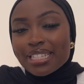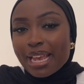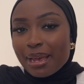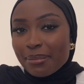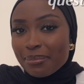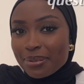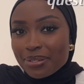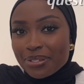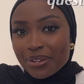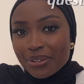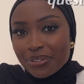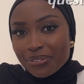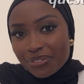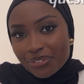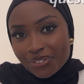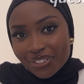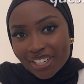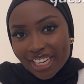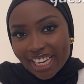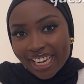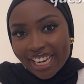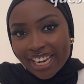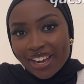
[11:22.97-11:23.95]
episode
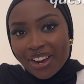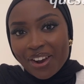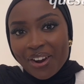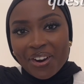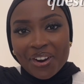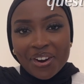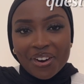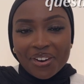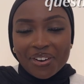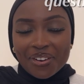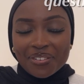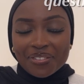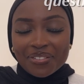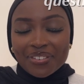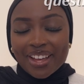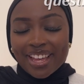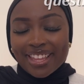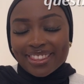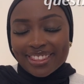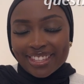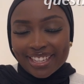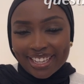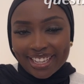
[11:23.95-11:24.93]
3 of
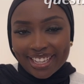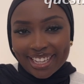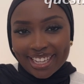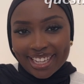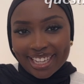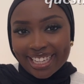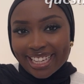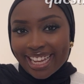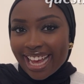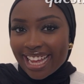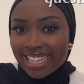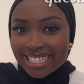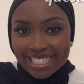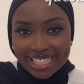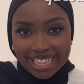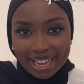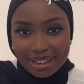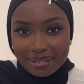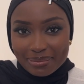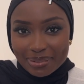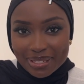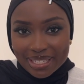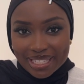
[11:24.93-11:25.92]
the Guide to
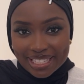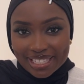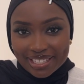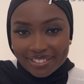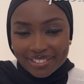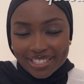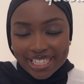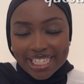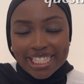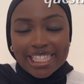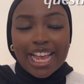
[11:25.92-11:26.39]
Gambia series.